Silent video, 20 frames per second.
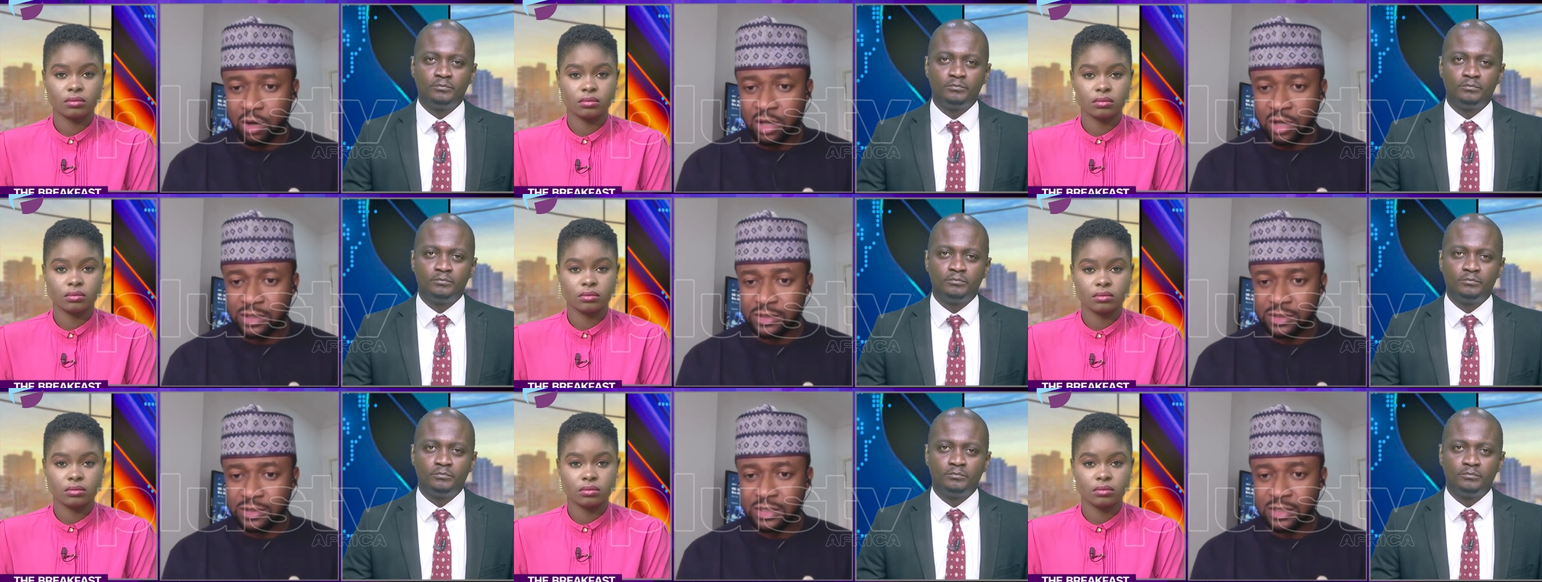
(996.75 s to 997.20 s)

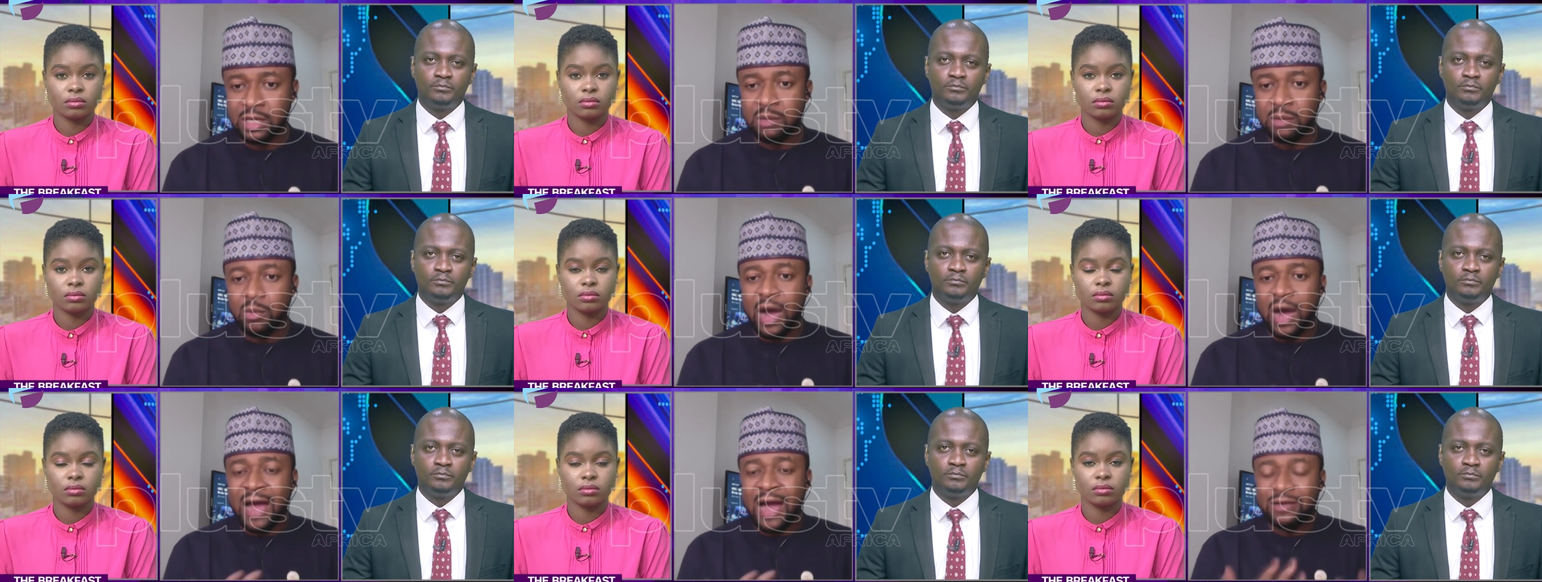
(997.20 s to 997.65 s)
Speaker 1: I just
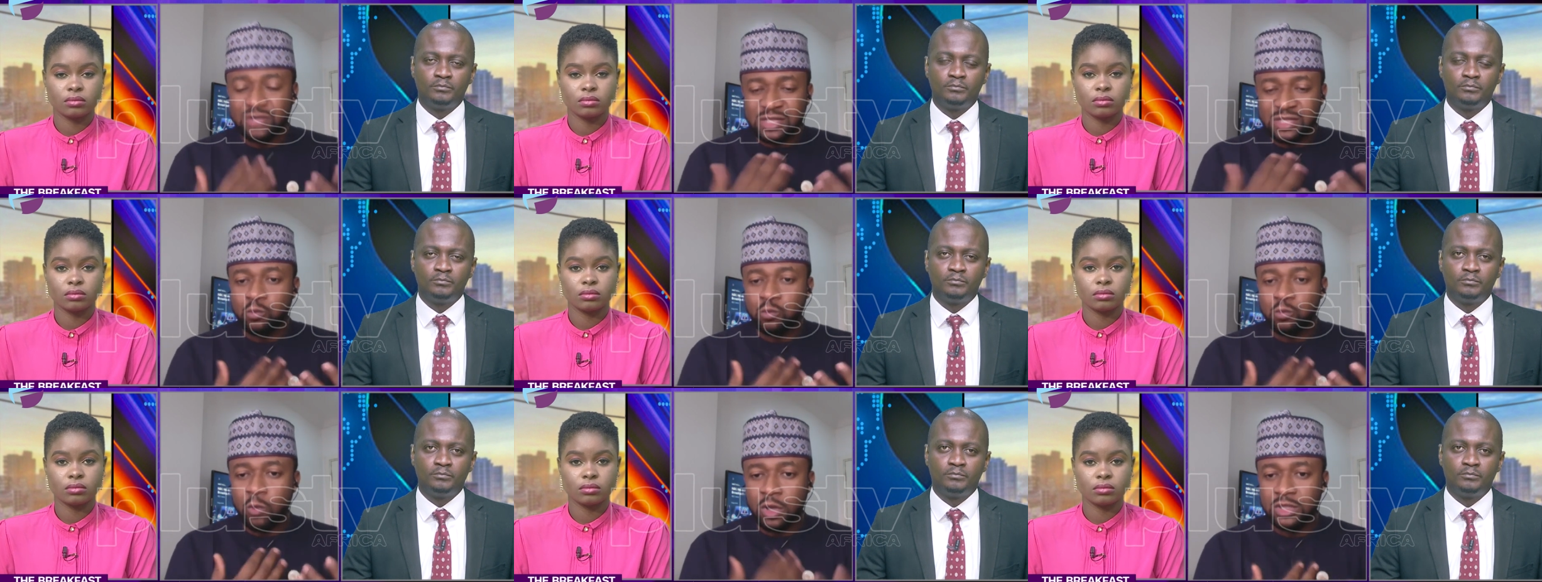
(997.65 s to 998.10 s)
want the
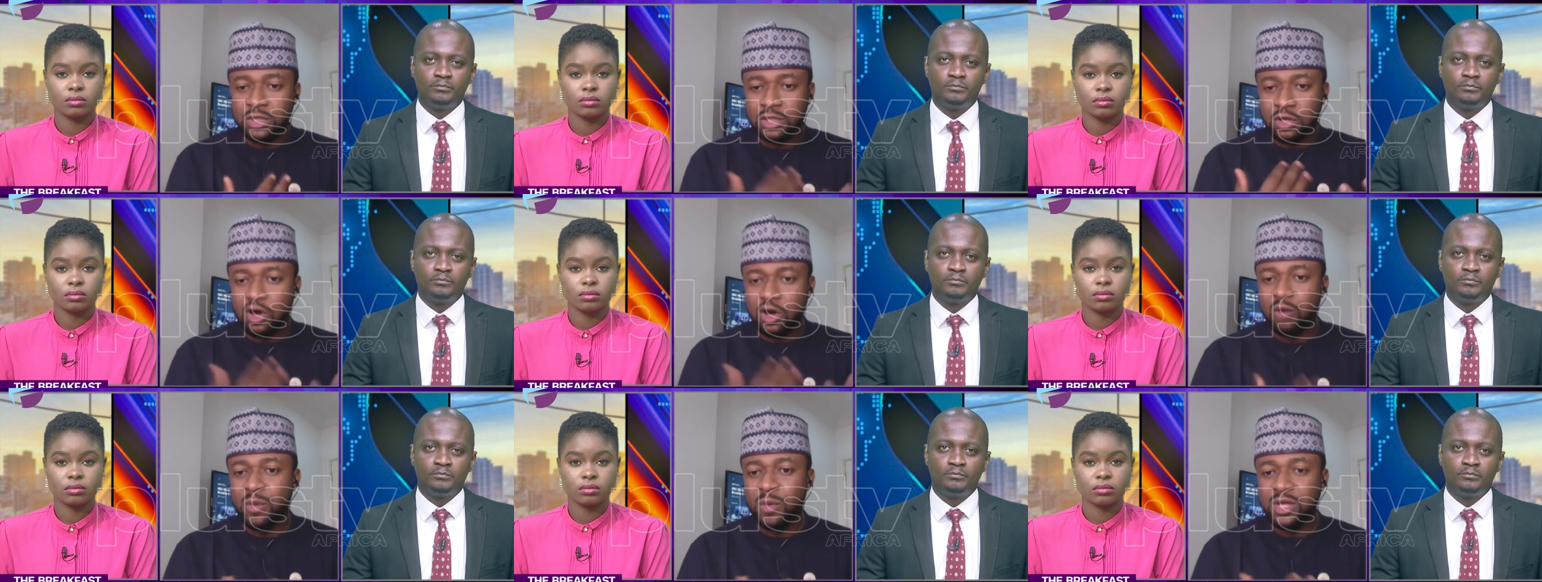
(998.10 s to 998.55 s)
government to
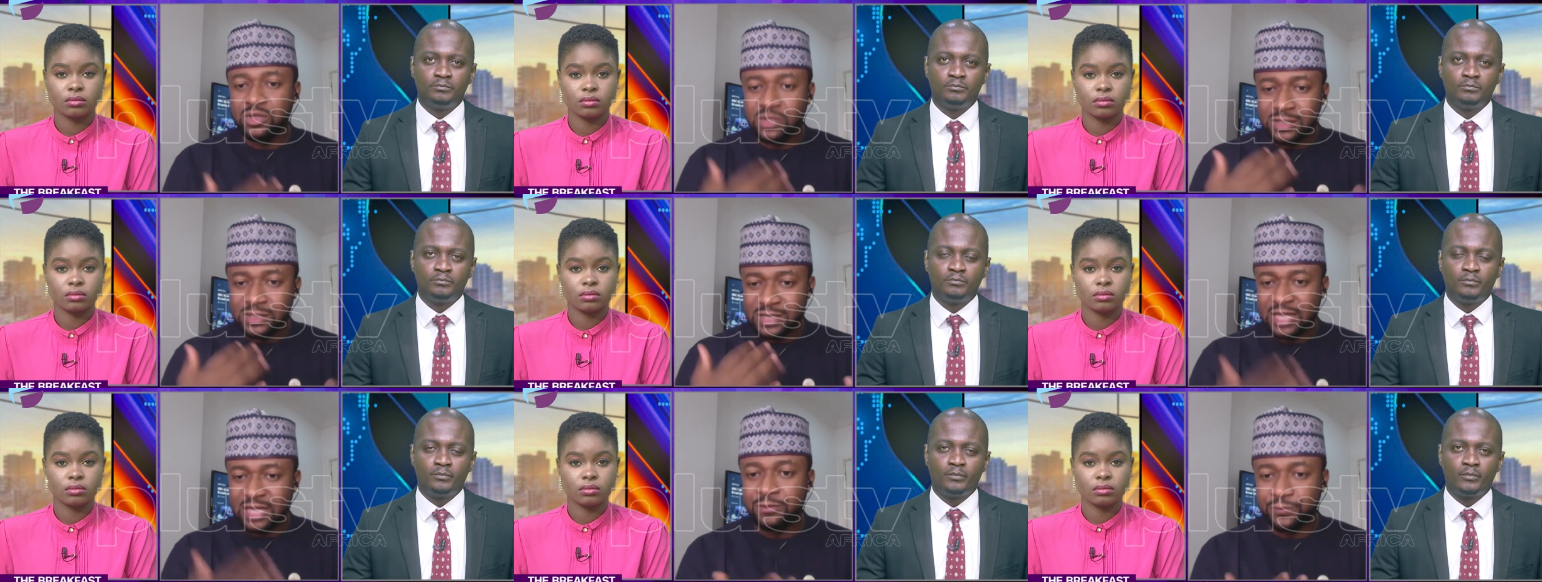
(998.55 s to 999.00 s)
stand in front
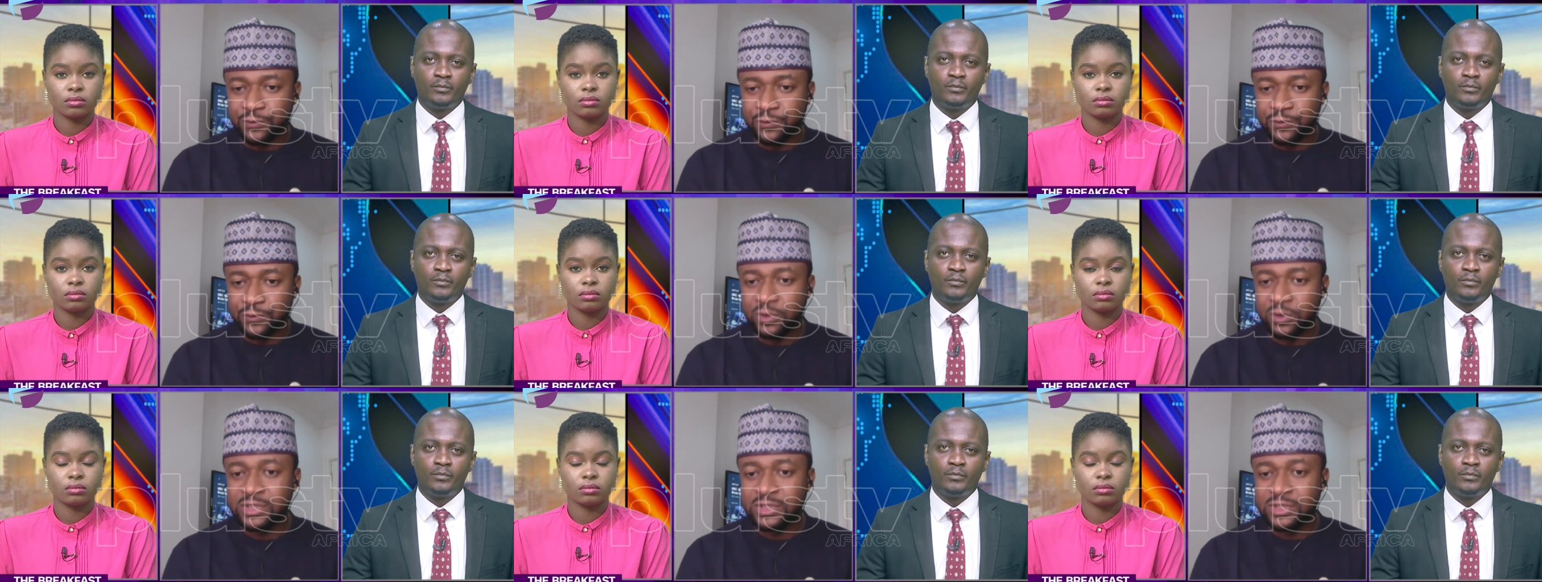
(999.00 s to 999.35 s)
and say,